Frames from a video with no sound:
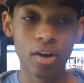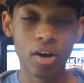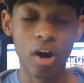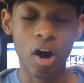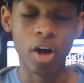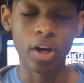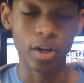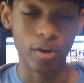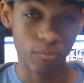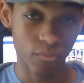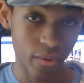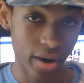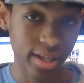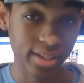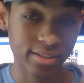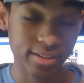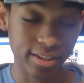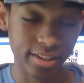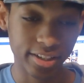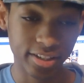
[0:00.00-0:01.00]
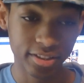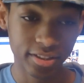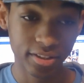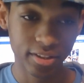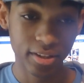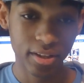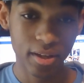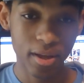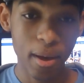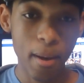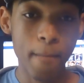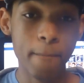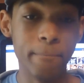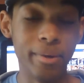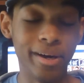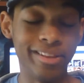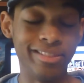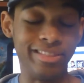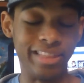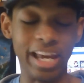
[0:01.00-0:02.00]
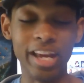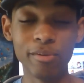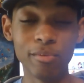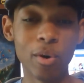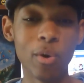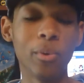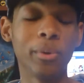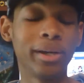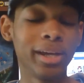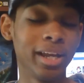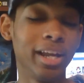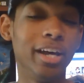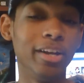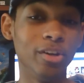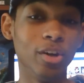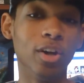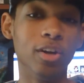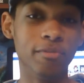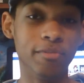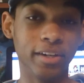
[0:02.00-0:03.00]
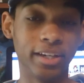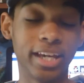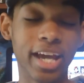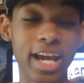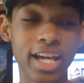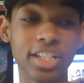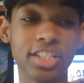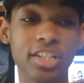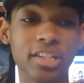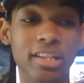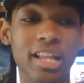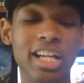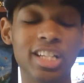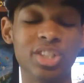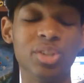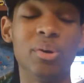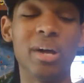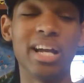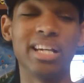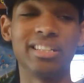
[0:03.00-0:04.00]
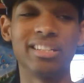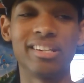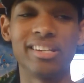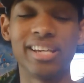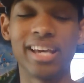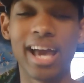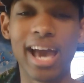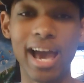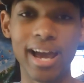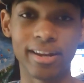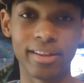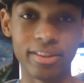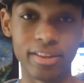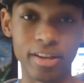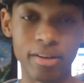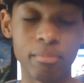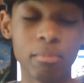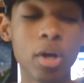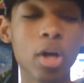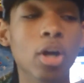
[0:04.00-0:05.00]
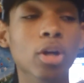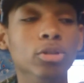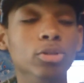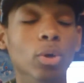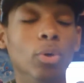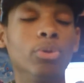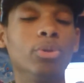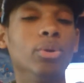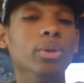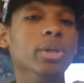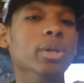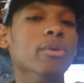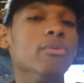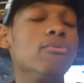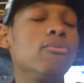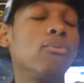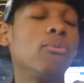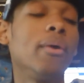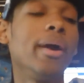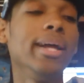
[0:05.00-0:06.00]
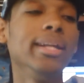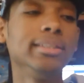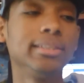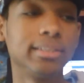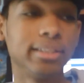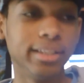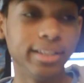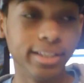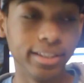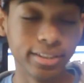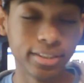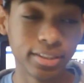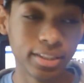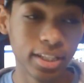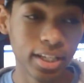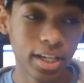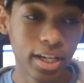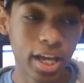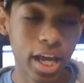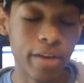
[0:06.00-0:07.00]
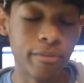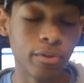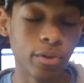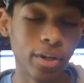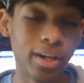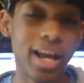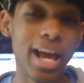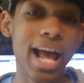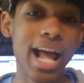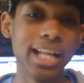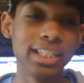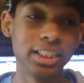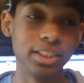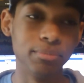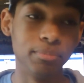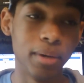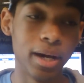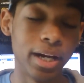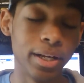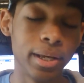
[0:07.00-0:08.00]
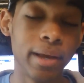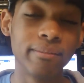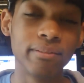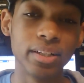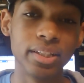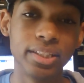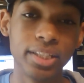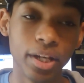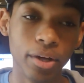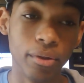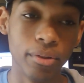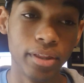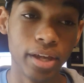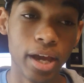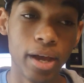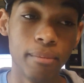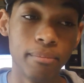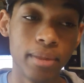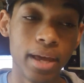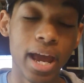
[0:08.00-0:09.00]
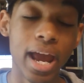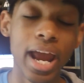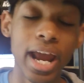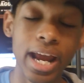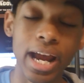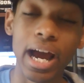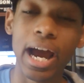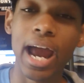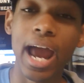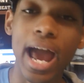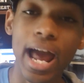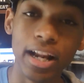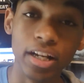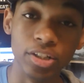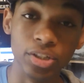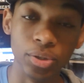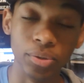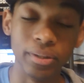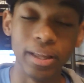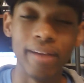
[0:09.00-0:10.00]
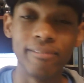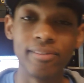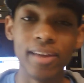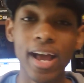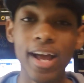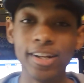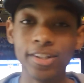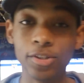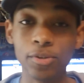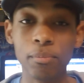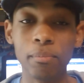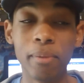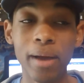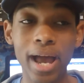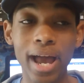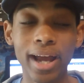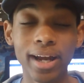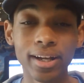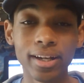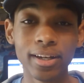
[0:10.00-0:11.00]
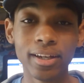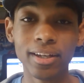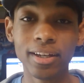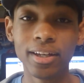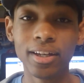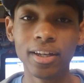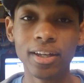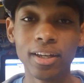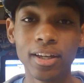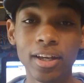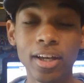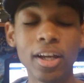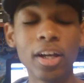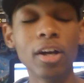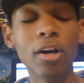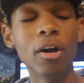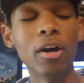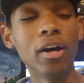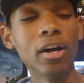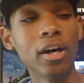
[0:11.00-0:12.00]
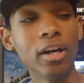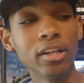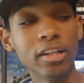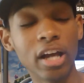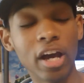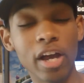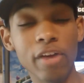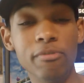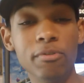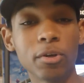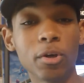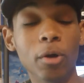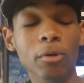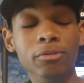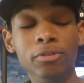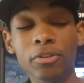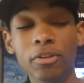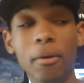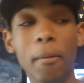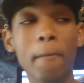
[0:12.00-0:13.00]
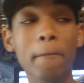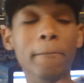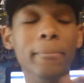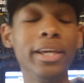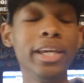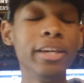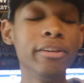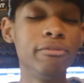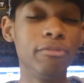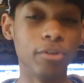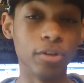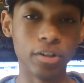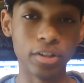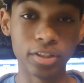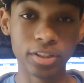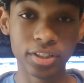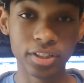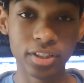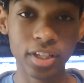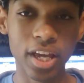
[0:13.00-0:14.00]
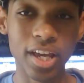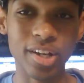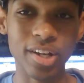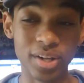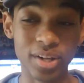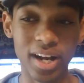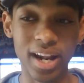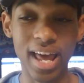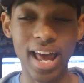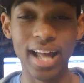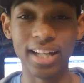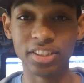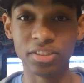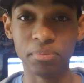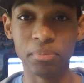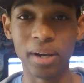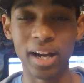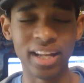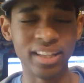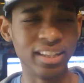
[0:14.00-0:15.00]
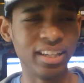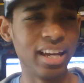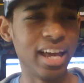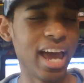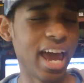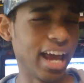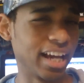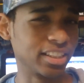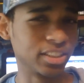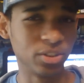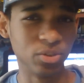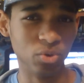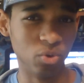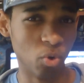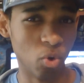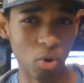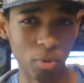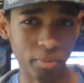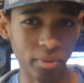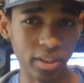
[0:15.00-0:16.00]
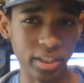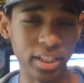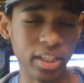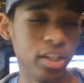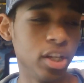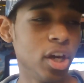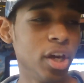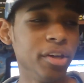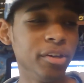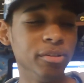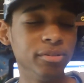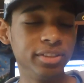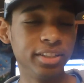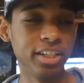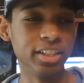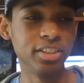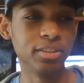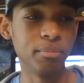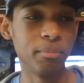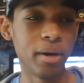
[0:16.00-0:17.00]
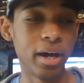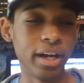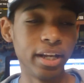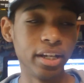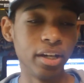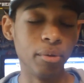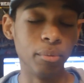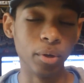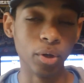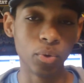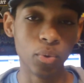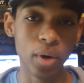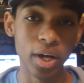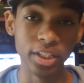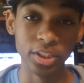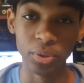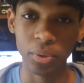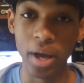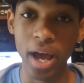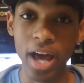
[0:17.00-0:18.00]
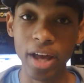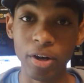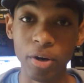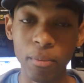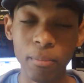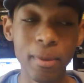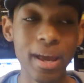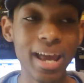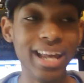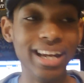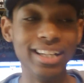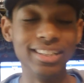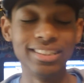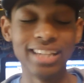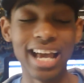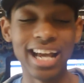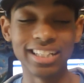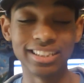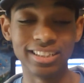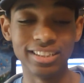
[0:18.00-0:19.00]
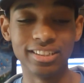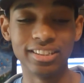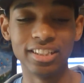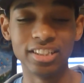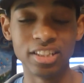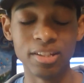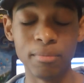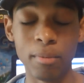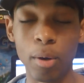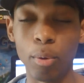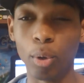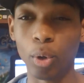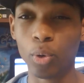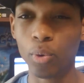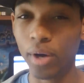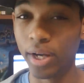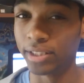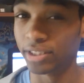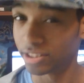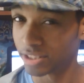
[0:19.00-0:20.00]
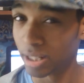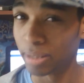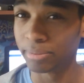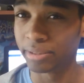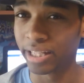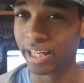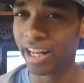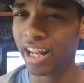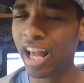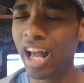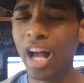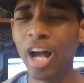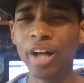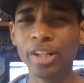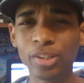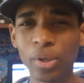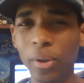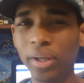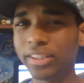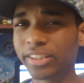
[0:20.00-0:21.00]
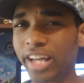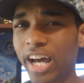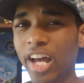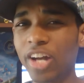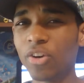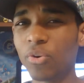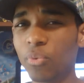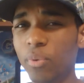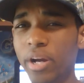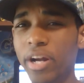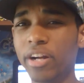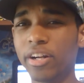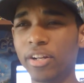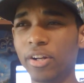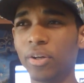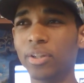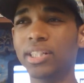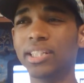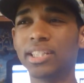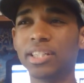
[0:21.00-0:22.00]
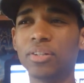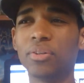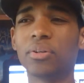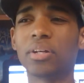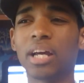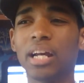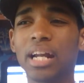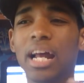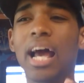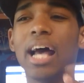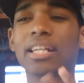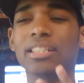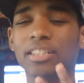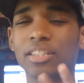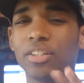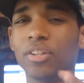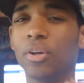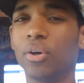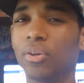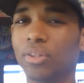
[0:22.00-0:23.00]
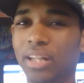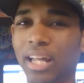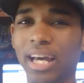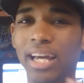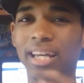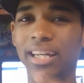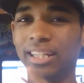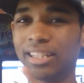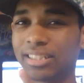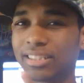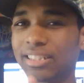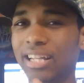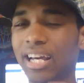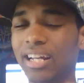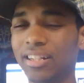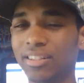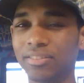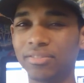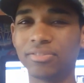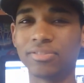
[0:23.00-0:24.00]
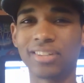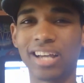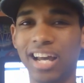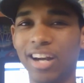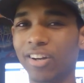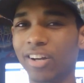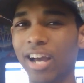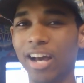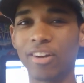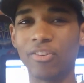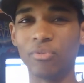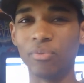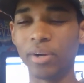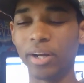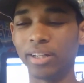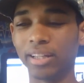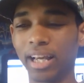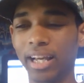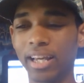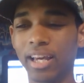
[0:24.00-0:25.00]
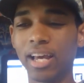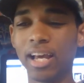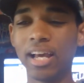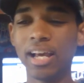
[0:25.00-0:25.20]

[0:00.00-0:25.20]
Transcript: on your friends list, but they won't get a notification that you actually added them. So through your friends list, if you're going to add somebody, you have to tell them that, hey, I added you, and they have to add you back. Now, if you go to the Miiverse and to add somebody, then it acts normally. You send somebody a request, you add them, and it actually sends them a request. You see what I'm saying? So it's kind of weird, you know. Nintendo kind of has it, you know, like kind of weird. Like,